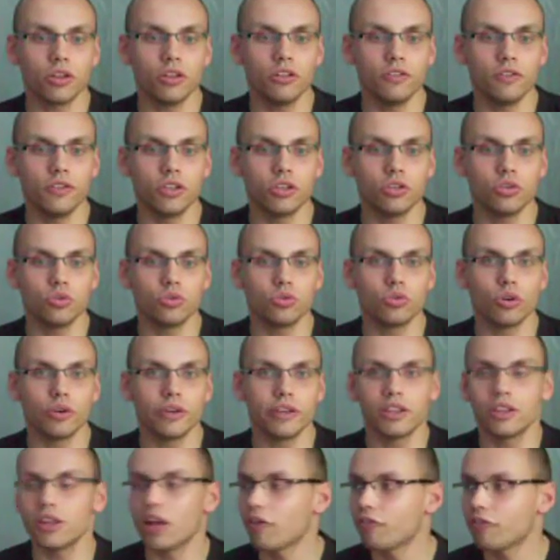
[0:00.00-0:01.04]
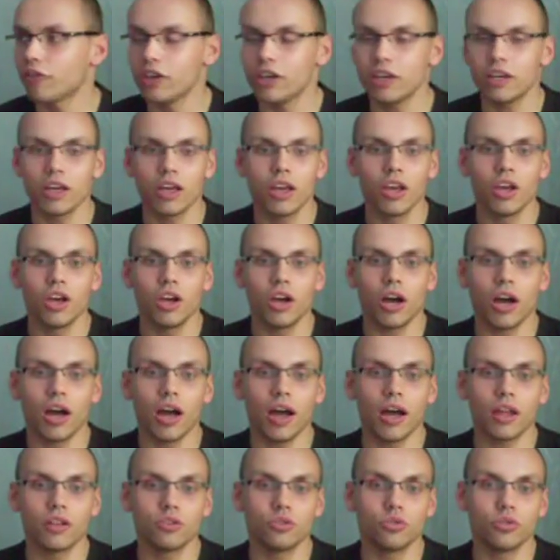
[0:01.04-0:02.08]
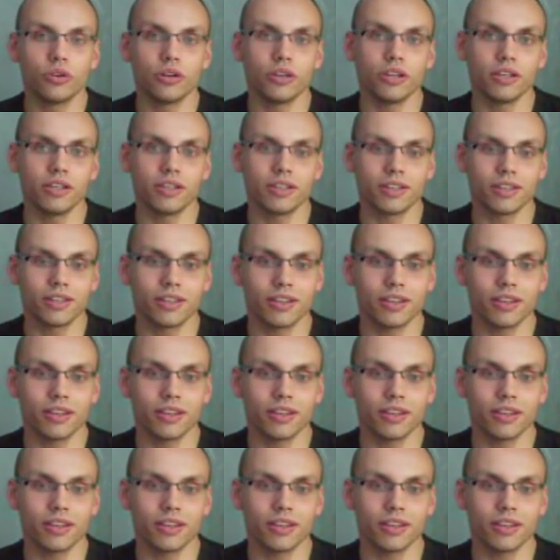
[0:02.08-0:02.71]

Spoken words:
leaving you doing nothing during